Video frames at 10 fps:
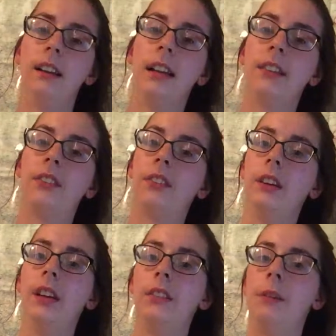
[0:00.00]

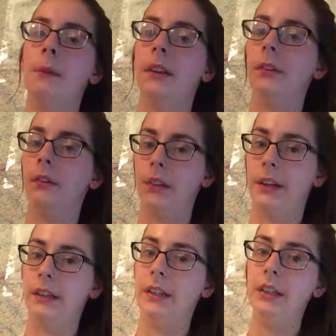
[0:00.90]
It's a mental
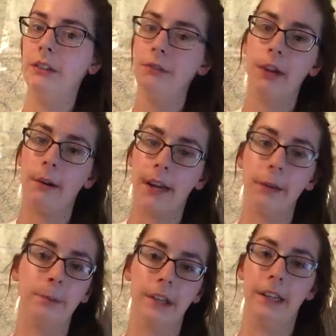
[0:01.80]
thing. You know how
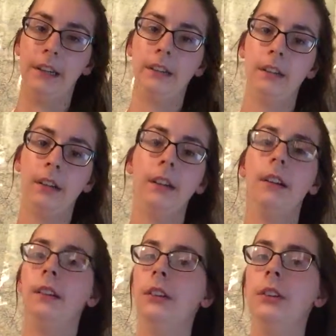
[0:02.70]
to play it.
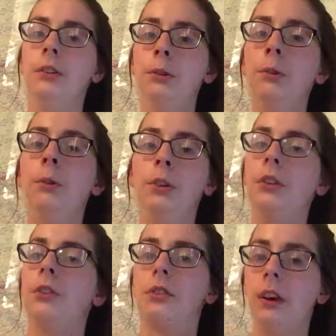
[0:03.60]

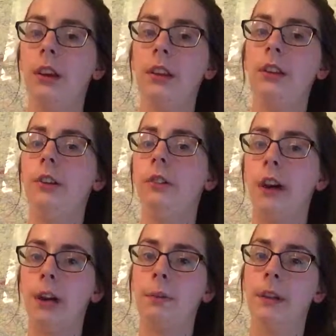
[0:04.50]
You're solid, you know
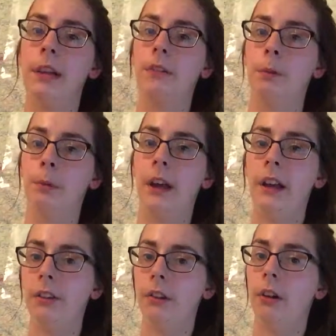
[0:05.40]
how to play. If you're
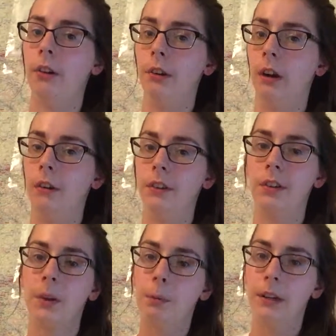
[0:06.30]
playing a solo, you're
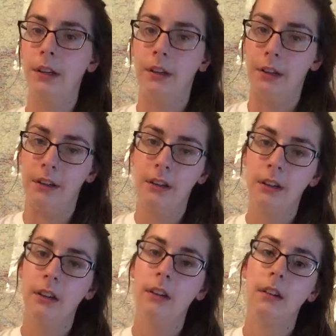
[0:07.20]
obviously pretty good.
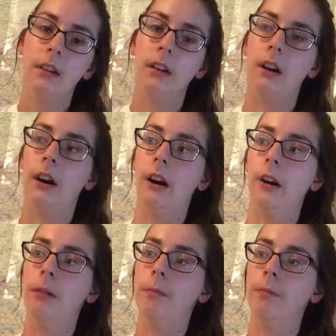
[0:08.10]

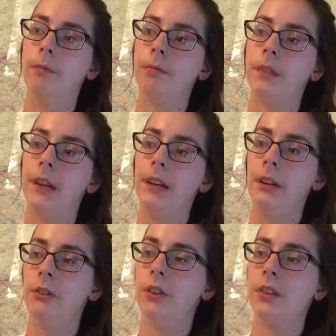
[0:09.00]
And
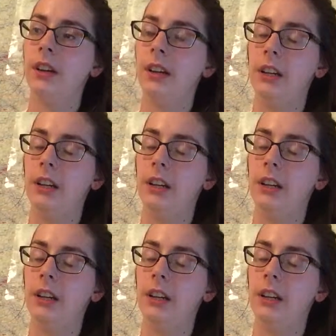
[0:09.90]
you just